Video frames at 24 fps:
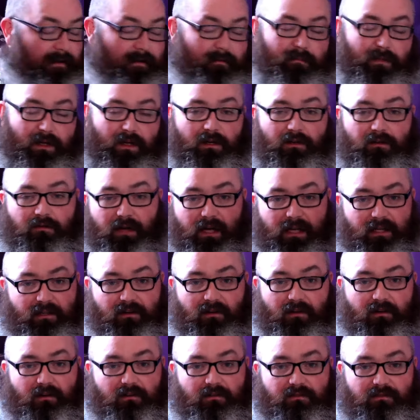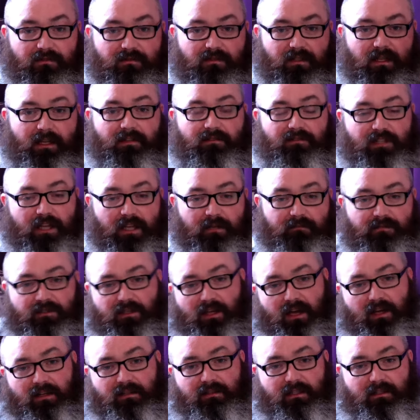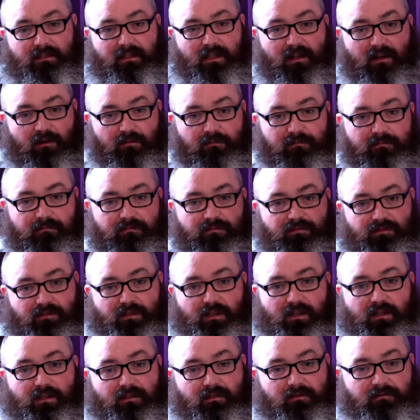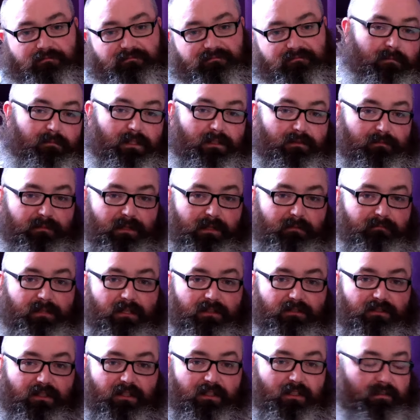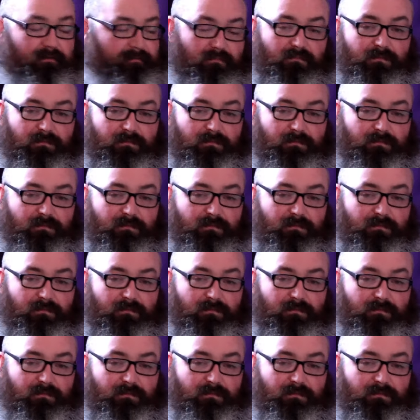but great cast and James Gunn at the helm, so plus big budget.